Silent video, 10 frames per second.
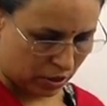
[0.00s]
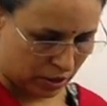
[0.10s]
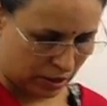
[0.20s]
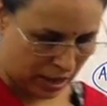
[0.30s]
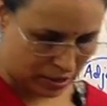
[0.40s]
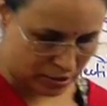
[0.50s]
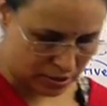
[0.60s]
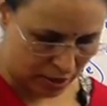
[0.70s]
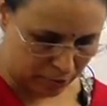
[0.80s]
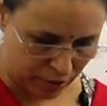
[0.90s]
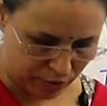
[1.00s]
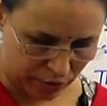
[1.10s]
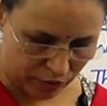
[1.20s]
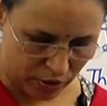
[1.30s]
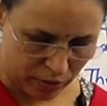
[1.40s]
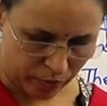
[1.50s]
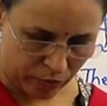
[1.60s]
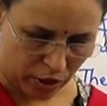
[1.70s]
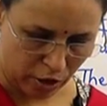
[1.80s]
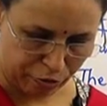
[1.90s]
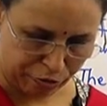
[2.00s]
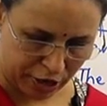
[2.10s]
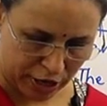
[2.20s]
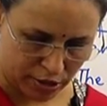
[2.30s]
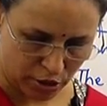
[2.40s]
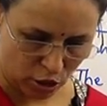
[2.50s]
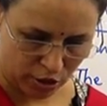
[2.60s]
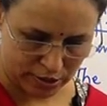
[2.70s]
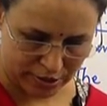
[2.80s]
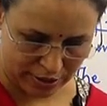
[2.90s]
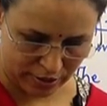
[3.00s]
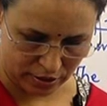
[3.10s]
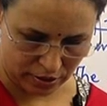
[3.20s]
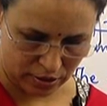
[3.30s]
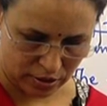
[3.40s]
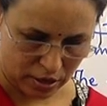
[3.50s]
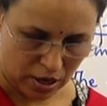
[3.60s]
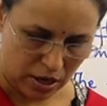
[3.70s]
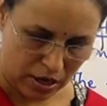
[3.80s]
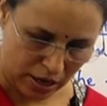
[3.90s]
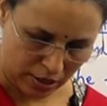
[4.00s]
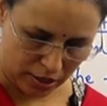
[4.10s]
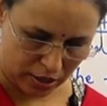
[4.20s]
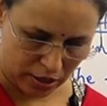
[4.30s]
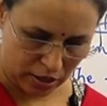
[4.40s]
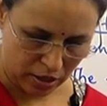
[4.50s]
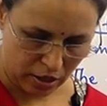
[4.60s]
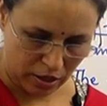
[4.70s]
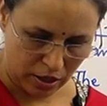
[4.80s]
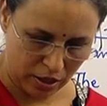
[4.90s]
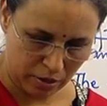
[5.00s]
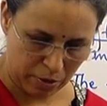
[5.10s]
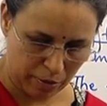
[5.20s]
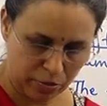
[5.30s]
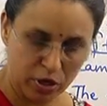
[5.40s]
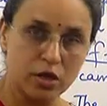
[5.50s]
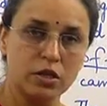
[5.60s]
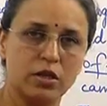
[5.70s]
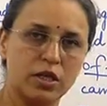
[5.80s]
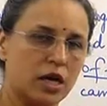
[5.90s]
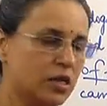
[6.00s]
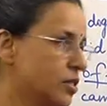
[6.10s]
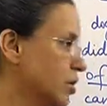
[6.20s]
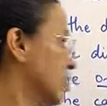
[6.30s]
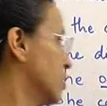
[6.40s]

The last type they have given, a phrase or a sentence. Luckily, he remembered the answer.